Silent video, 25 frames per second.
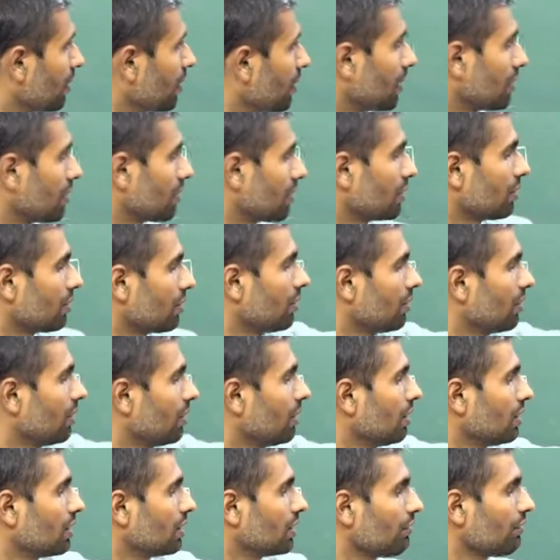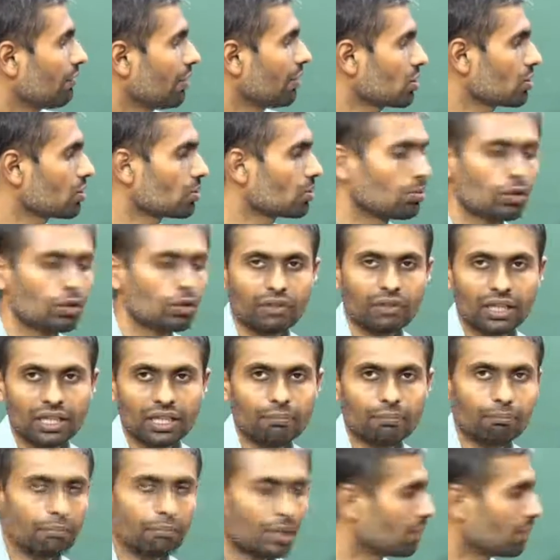Yes, the first
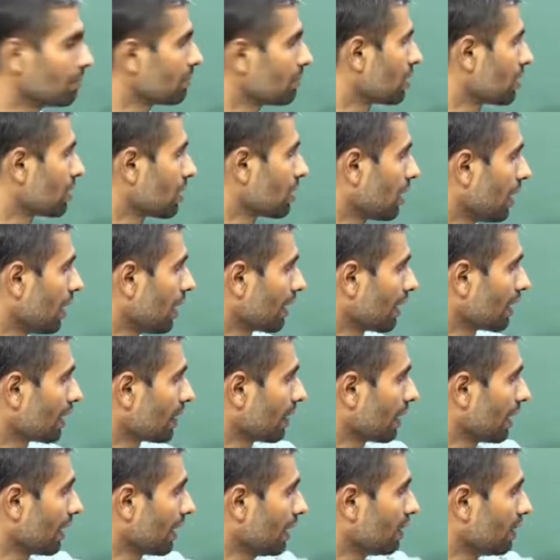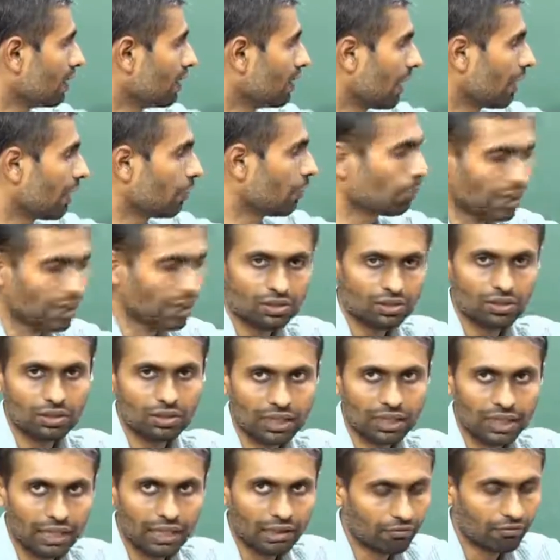movie becomes an horror, right? I have
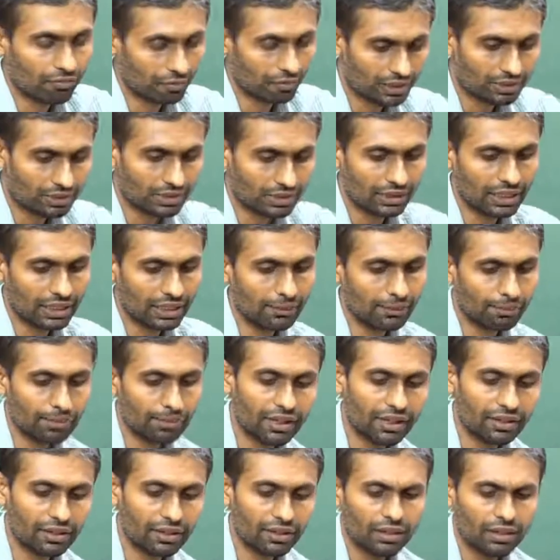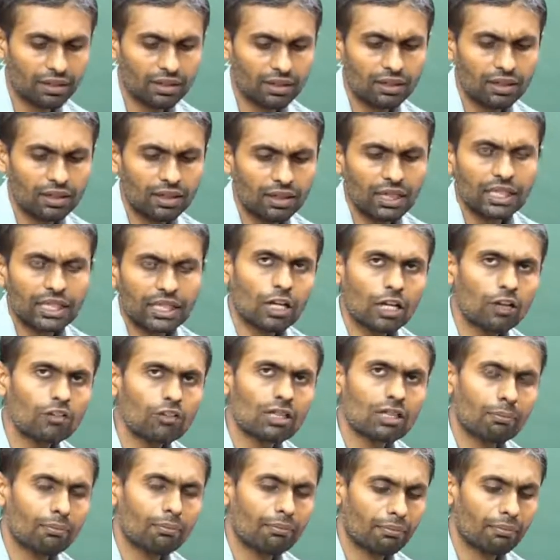mentioned, I have recently updated. Now
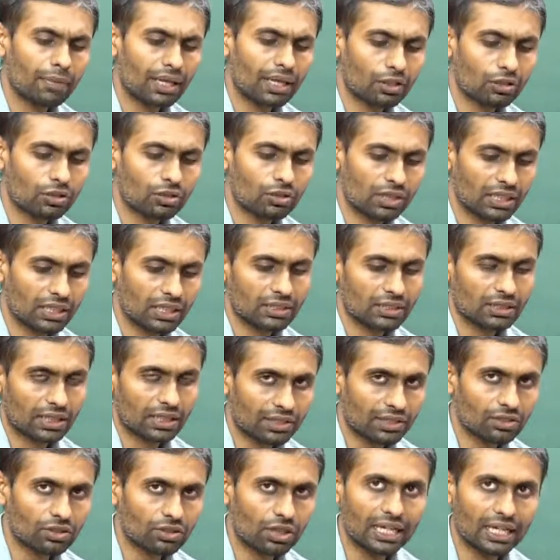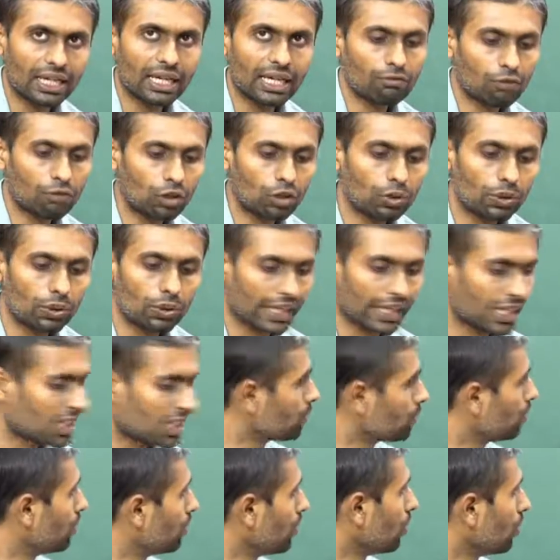my question is, actually I want to
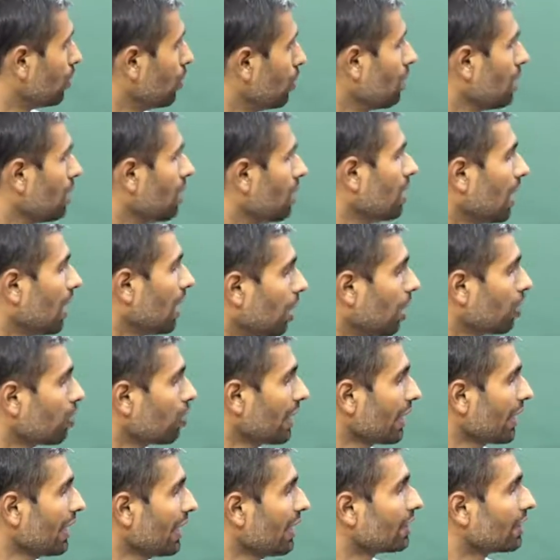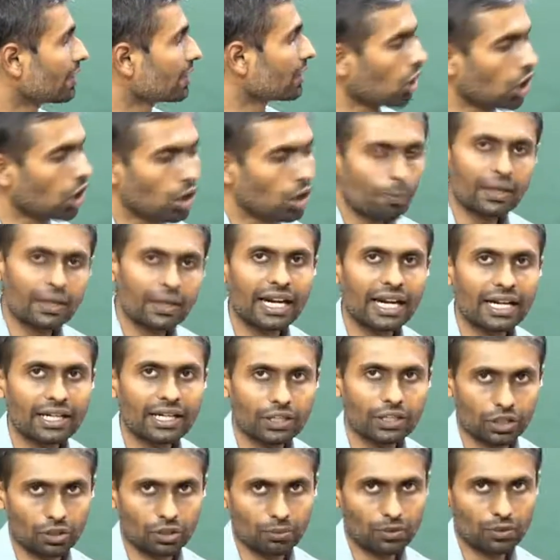explore how can I drop an
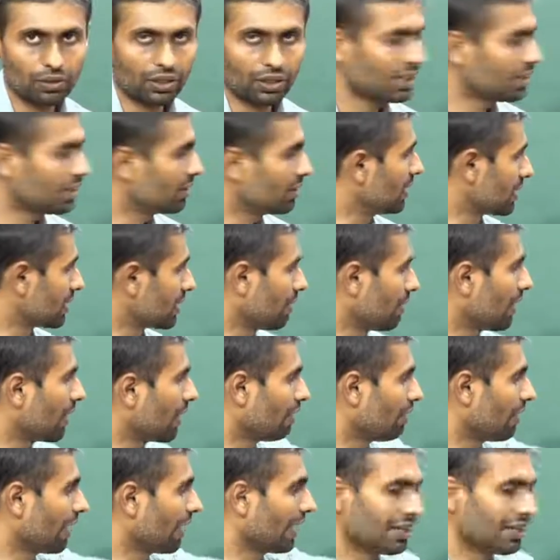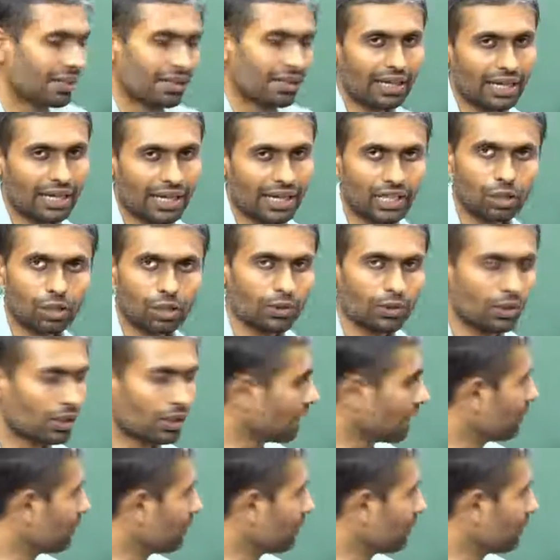attribute, right? That's why I have added an attribute.